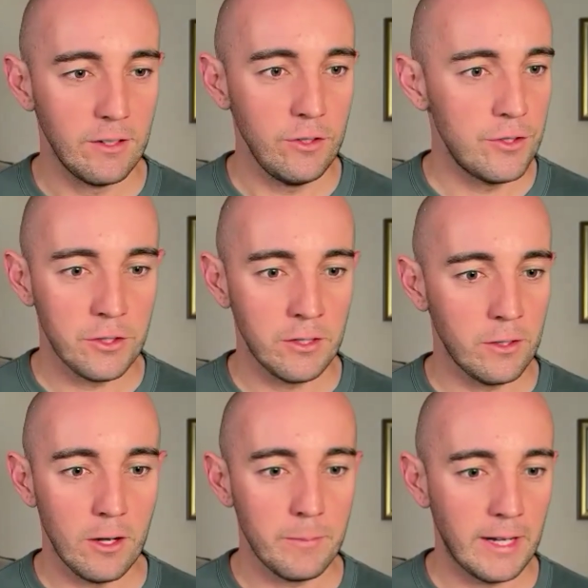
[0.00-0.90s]
you're just going to
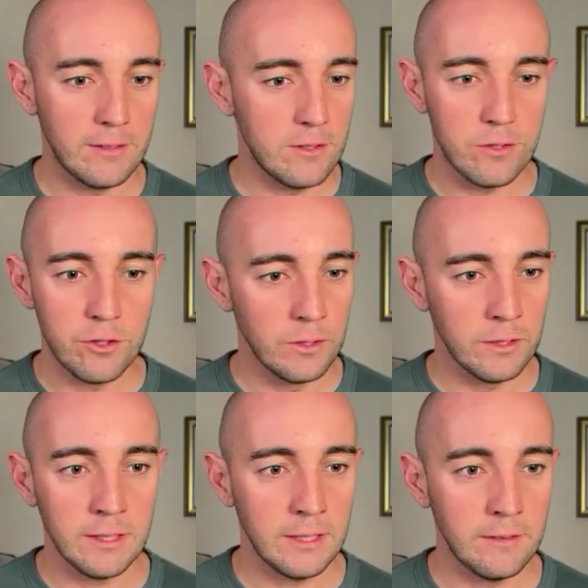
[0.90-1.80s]
go back to just
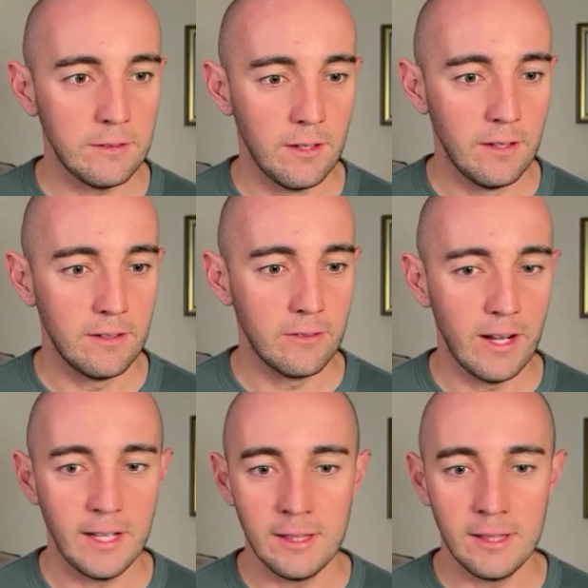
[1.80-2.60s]
doing things, right?